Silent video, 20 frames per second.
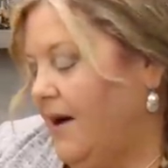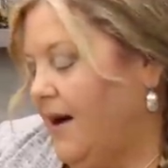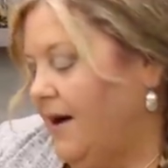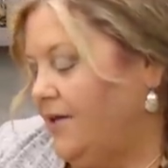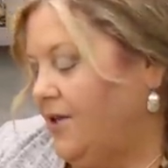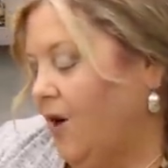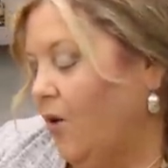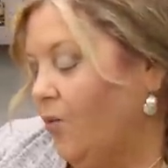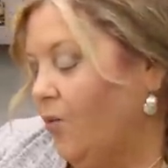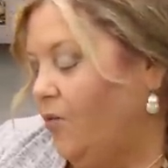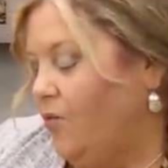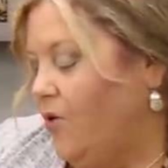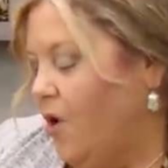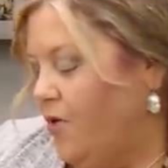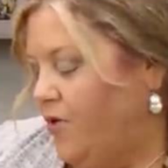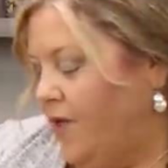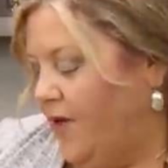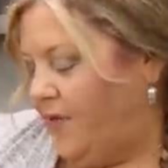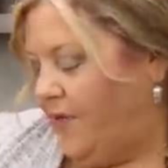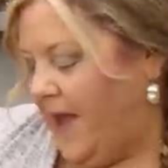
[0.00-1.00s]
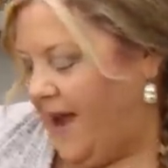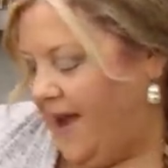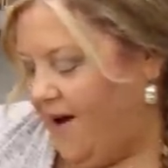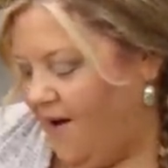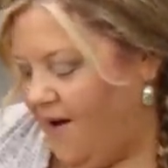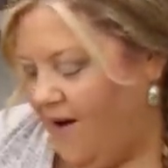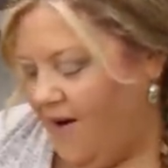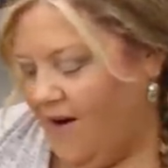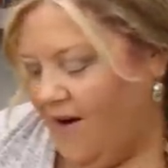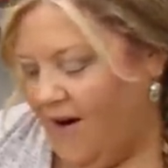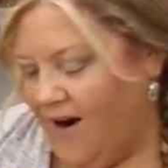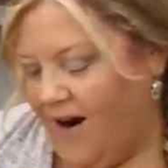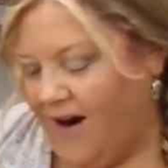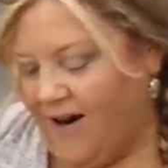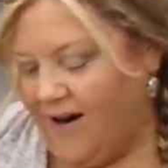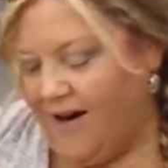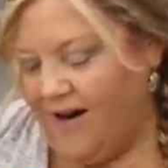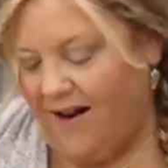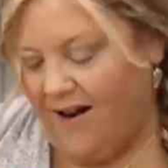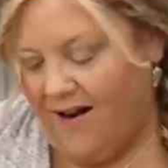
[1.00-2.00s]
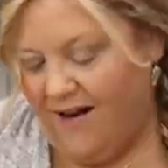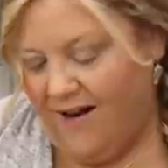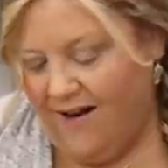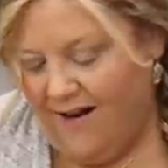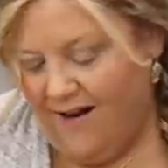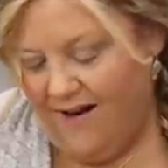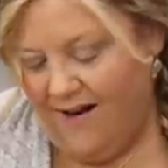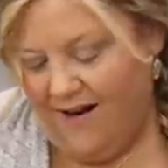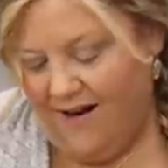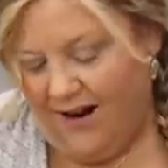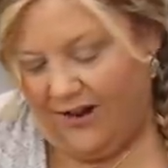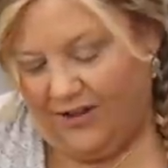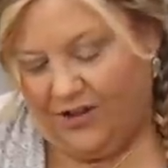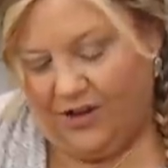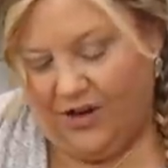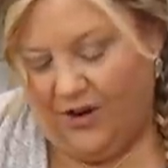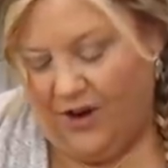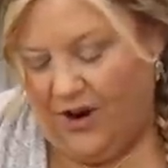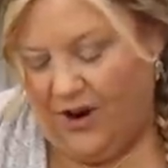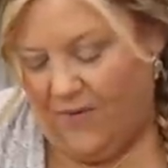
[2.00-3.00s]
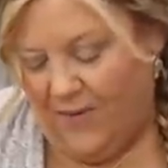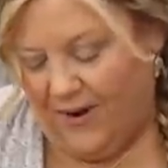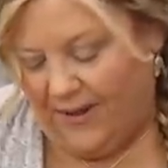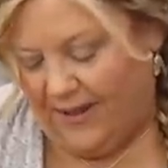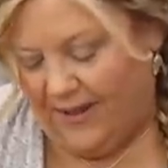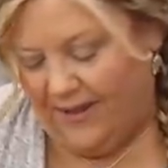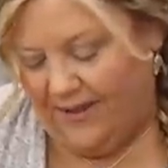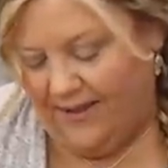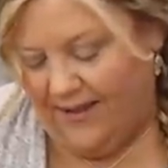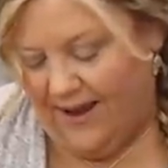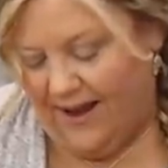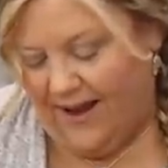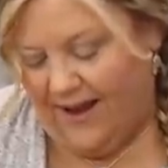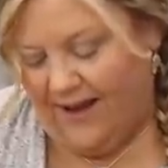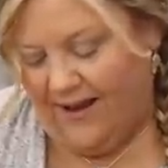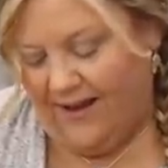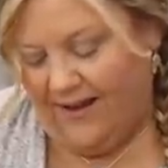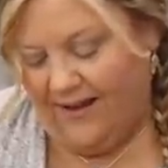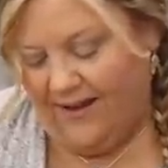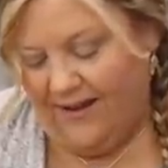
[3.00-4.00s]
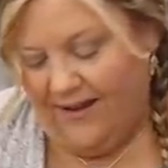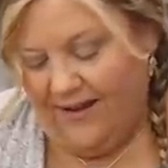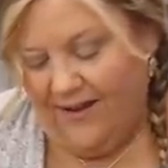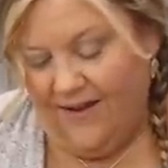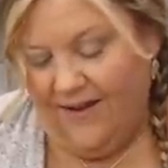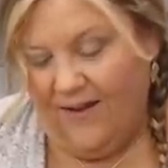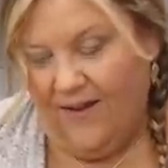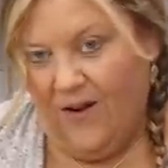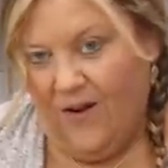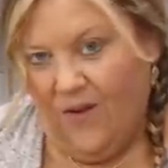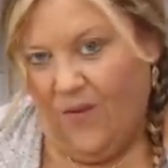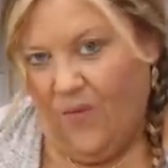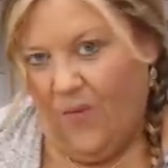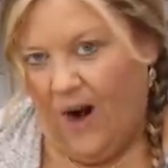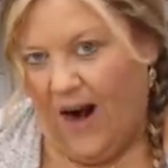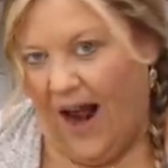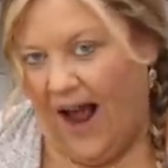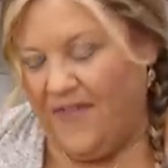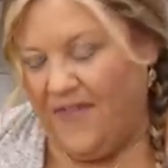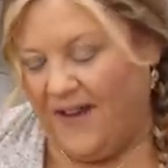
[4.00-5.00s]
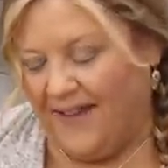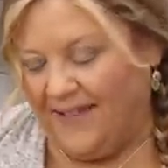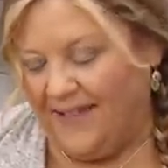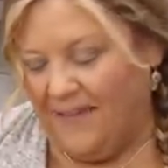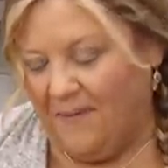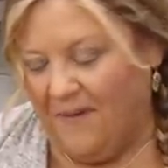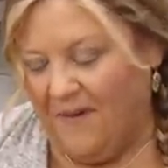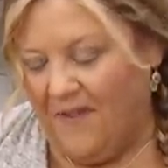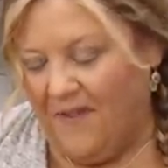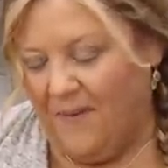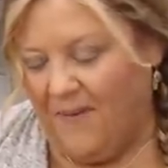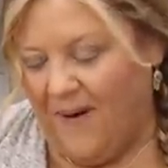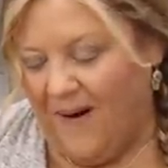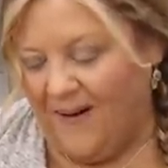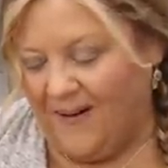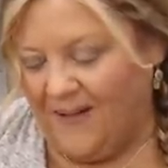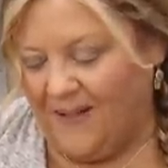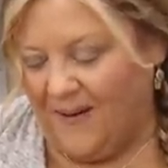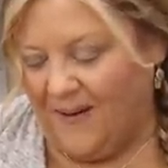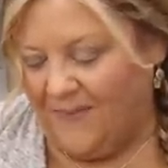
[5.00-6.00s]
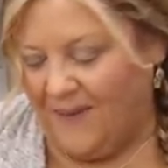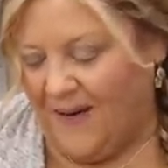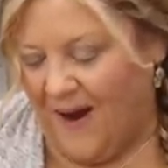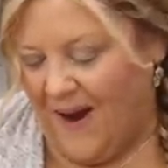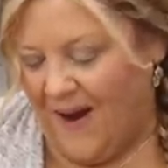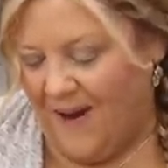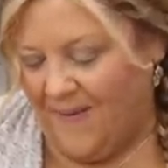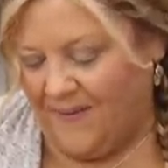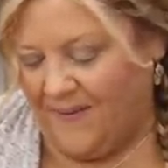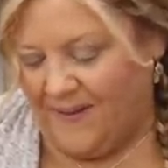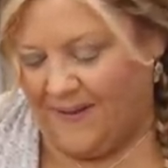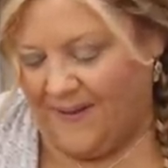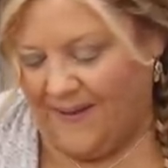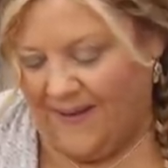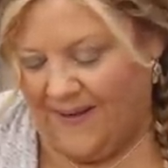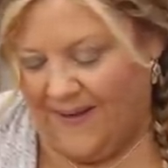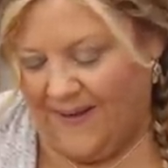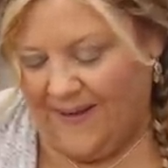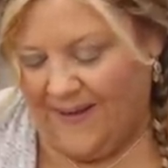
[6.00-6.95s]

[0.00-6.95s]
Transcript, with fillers: I don't know that they are. I'll show you what uh, what I think some of them are sometimes,